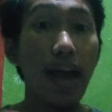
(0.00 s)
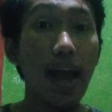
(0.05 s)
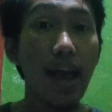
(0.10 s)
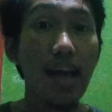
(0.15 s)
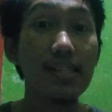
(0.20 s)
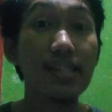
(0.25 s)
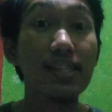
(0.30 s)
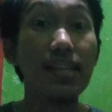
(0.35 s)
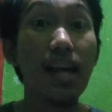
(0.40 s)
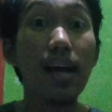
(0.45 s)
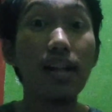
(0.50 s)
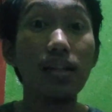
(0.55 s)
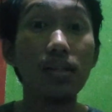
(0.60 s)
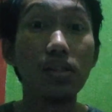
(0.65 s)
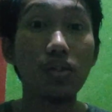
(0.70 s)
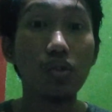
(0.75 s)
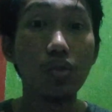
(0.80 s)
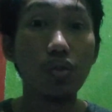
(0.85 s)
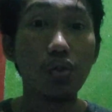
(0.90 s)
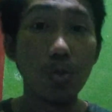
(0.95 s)
as
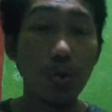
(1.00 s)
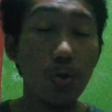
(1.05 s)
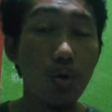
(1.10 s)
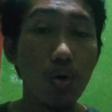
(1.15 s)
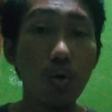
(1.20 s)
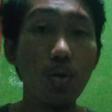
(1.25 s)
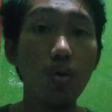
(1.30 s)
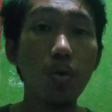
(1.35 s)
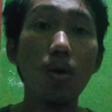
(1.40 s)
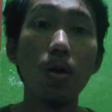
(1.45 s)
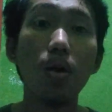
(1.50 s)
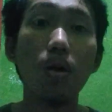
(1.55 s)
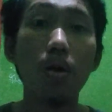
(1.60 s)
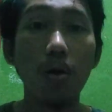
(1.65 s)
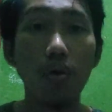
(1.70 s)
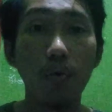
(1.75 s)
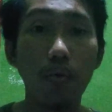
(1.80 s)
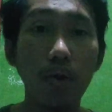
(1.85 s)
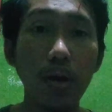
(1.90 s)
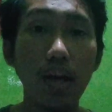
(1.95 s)
true,
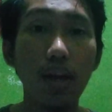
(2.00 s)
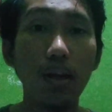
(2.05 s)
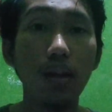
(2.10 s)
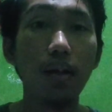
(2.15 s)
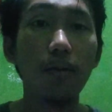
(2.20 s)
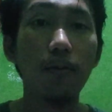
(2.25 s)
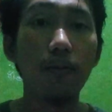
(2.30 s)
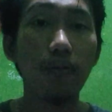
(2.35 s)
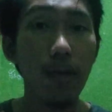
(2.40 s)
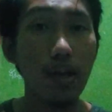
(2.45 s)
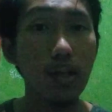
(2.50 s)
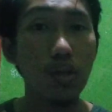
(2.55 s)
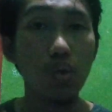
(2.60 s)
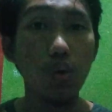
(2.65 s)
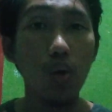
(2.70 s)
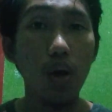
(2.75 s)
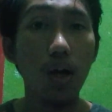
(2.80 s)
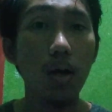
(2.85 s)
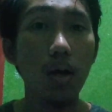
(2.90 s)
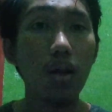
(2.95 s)
real,
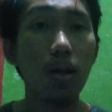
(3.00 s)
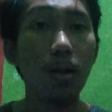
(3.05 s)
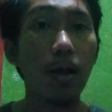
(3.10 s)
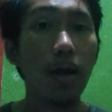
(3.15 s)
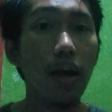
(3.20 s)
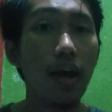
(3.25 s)
factual,